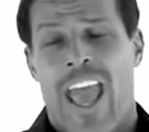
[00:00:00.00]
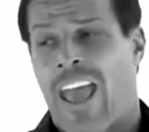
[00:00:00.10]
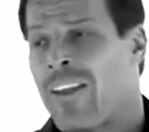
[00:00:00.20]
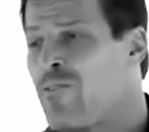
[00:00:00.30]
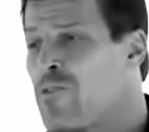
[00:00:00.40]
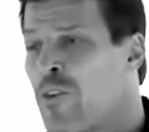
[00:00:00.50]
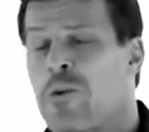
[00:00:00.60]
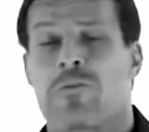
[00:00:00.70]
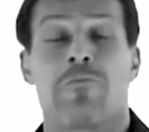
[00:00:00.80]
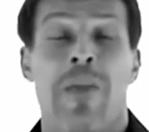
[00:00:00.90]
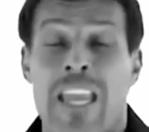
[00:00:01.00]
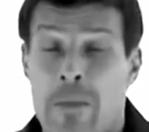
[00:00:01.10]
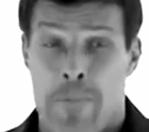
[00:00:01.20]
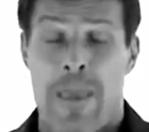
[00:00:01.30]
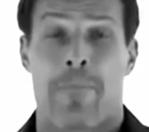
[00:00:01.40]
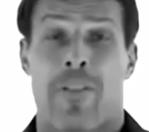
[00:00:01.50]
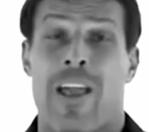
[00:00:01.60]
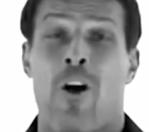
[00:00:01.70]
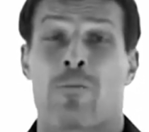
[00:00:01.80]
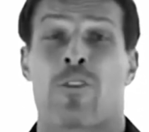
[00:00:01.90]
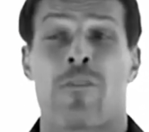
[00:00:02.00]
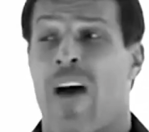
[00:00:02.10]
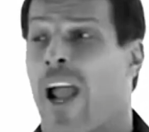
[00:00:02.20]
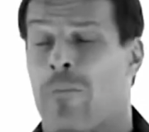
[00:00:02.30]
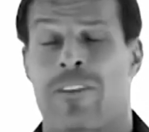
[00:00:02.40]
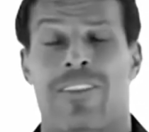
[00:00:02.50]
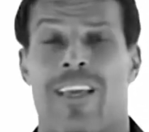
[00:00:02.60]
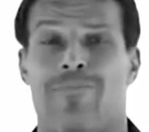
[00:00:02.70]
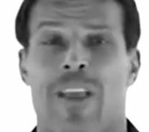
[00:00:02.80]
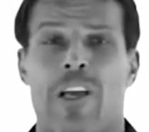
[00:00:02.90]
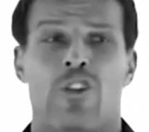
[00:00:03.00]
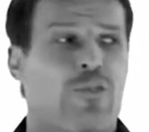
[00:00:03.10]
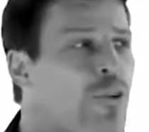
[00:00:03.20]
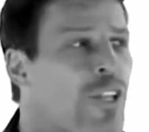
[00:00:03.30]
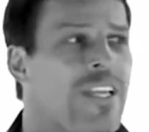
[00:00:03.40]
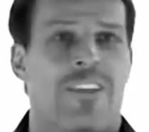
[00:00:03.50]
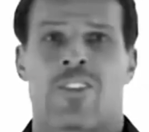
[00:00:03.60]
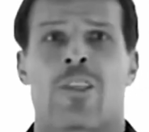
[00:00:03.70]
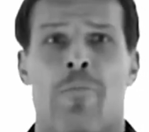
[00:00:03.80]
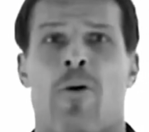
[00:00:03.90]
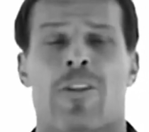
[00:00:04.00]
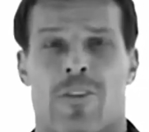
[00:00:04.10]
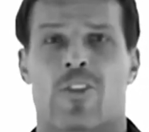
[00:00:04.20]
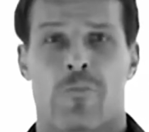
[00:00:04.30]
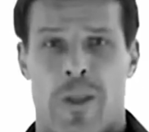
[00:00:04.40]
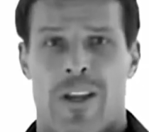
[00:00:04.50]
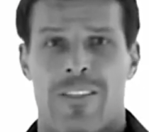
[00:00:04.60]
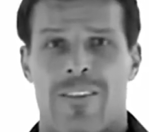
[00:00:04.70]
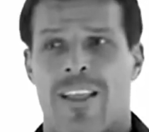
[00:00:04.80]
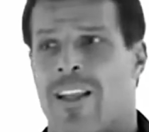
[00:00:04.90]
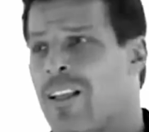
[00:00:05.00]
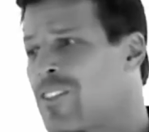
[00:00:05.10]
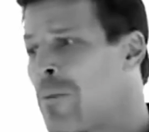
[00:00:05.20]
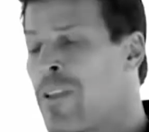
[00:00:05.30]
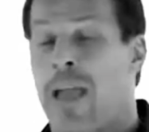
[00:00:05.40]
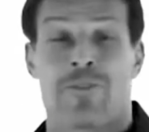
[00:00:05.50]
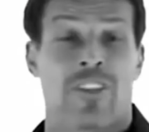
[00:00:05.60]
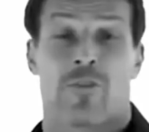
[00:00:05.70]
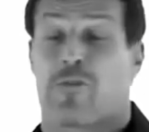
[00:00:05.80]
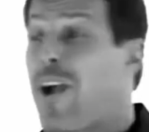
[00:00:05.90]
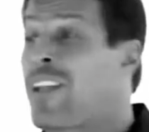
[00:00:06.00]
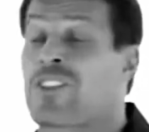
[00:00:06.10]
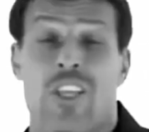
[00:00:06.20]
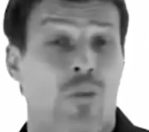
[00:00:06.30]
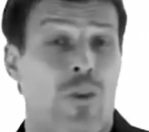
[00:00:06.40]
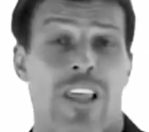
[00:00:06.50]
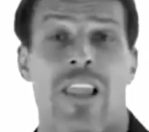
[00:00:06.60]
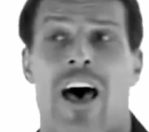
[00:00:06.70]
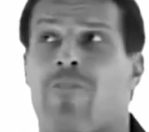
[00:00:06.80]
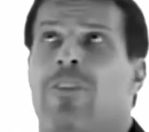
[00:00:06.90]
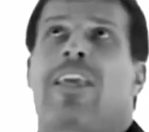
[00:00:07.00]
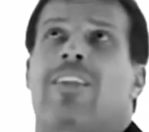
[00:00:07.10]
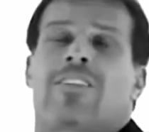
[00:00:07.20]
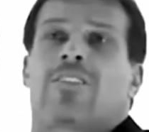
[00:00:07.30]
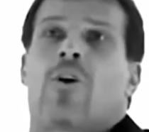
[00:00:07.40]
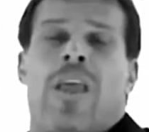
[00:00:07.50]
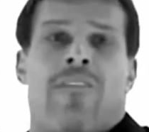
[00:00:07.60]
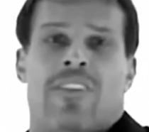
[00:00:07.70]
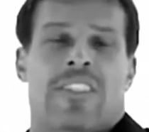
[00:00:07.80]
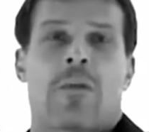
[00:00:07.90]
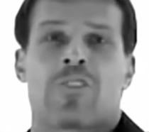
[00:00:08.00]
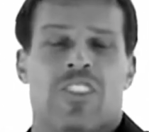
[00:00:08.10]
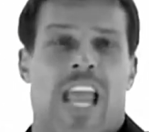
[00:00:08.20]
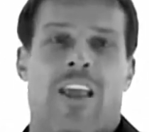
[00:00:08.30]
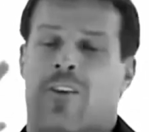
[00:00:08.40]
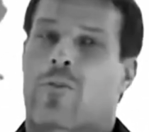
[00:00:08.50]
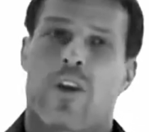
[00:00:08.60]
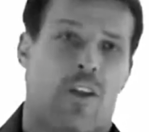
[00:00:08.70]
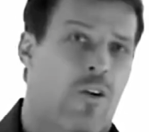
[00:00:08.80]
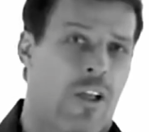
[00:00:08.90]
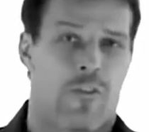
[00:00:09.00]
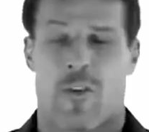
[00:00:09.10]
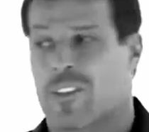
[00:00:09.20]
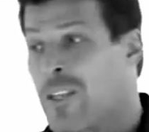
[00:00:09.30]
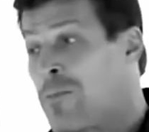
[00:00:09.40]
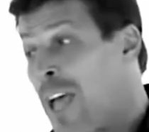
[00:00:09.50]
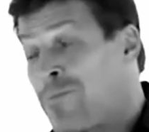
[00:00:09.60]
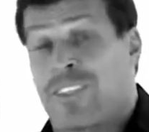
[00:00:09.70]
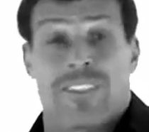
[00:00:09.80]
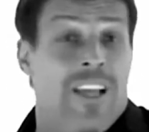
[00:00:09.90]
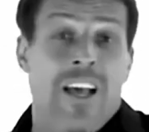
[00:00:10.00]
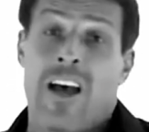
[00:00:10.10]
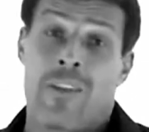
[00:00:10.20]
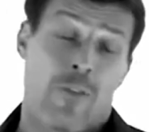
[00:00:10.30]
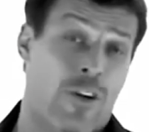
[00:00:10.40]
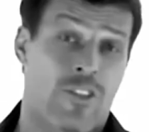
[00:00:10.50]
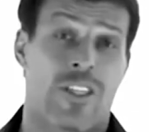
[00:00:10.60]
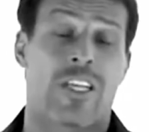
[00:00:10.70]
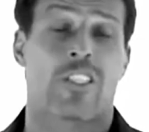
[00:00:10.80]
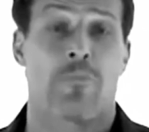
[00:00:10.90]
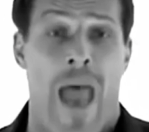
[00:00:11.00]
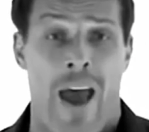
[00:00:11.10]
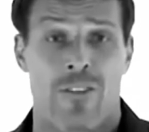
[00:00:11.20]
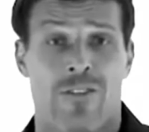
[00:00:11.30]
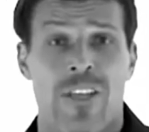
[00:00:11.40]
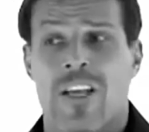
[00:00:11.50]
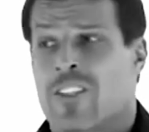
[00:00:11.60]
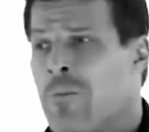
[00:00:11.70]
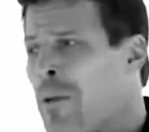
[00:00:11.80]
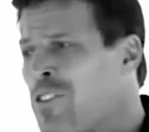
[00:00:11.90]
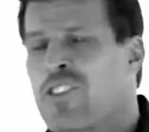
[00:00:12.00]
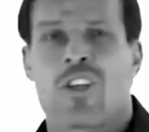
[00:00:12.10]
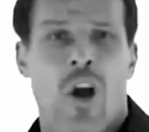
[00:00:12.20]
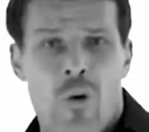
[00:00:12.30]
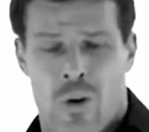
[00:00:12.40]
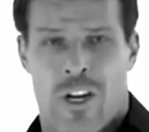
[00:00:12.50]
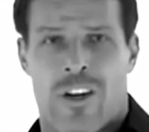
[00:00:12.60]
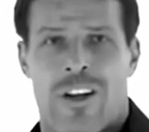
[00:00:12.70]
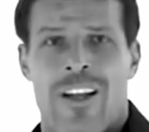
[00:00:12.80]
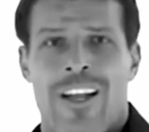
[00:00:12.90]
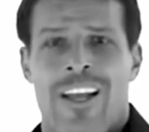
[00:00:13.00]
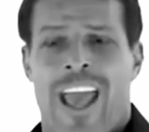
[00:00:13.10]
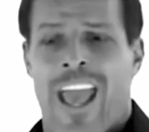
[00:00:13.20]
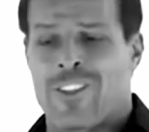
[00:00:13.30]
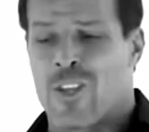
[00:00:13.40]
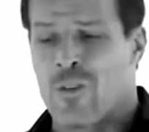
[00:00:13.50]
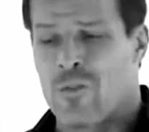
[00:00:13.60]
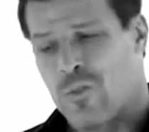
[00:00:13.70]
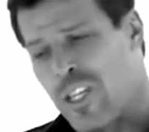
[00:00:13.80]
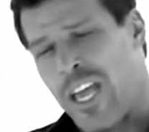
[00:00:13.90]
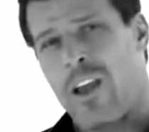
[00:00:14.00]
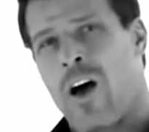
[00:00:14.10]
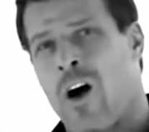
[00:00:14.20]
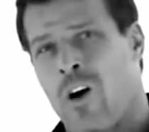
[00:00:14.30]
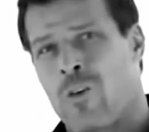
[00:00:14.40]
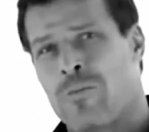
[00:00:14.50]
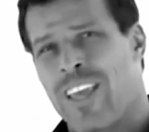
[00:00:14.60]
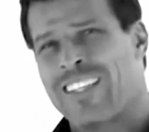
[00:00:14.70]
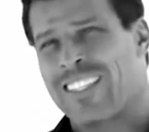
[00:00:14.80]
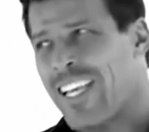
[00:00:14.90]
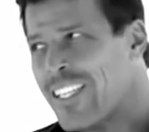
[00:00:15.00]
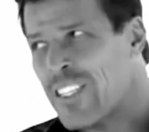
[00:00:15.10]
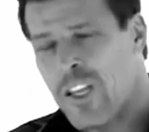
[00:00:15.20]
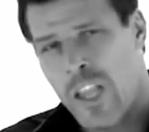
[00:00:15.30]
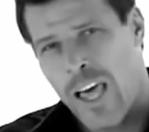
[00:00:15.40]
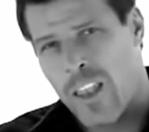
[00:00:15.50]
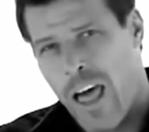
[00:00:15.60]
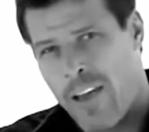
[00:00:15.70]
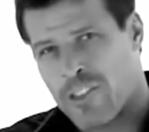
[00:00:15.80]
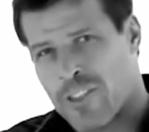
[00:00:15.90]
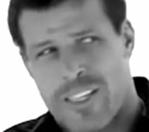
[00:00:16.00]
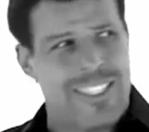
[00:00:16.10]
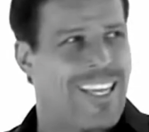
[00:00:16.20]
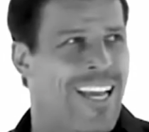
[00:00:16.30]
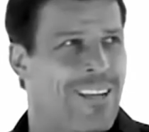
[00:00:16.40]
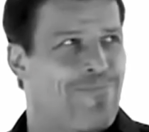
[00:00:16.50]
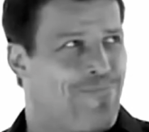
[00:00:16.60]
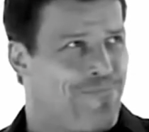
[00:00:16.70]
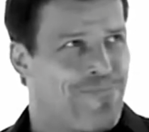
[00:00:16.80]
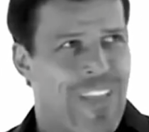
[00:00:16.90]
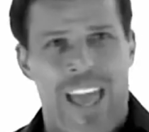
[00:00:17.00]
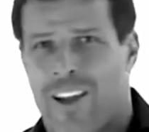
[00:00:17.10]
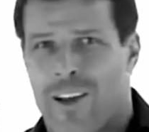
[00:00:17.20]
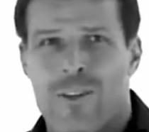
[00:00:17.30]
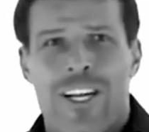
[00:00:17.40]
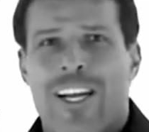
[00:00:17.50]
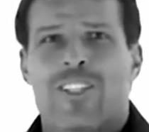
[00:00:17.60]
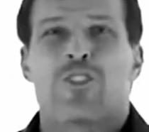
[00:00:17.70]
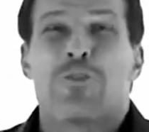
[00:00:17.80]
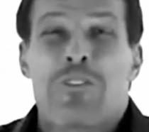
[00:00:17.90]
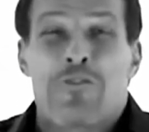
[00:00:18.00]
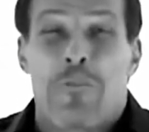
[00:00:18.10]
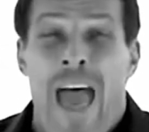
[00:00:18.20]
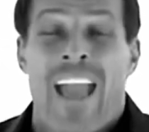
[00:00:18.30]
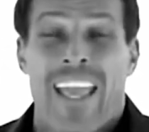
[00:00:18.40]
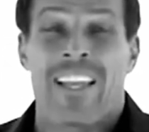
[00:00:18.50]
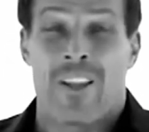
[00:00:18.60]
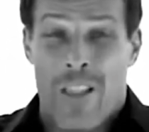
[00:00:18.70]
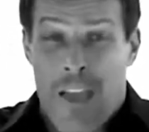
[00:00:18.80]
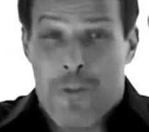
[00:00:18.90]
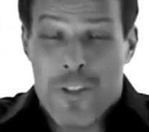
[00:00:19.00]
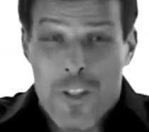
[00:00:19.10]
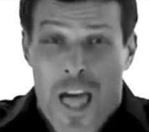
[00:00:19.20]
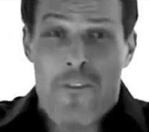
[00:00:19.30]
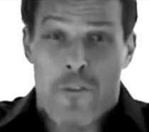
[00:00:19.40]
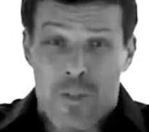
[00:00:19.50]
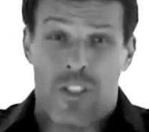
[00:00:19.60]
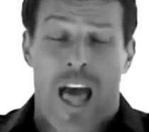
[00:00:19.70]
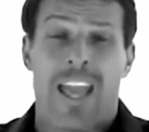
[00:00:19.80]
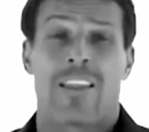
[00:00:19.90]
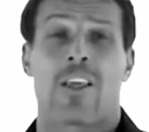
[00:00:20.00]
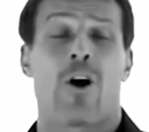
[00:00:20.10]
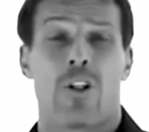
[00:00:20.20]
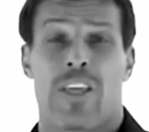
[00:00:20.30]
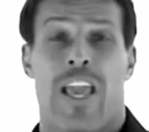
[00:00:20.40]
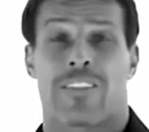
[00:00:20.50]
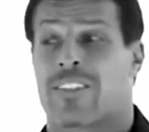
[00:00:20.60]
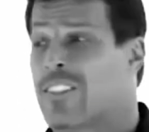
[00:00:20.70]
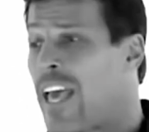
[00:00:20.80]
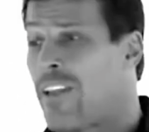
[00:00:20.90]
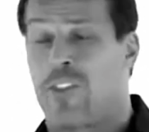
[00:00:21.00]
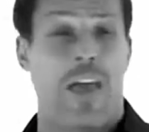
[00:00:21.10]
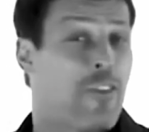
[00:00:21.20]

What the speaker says: And for many people, they go home to an environment that truly doesn't support their spirit. And sometimes it's friends that you really love, but they just don't have the same standard of what you're going for. And sometimes it's, unfortunately, a spouse. Sometimes it's a coworker. And so when you get home, it's easy to let life start to kind of, drift back into your life, what life was like in the old days, instead of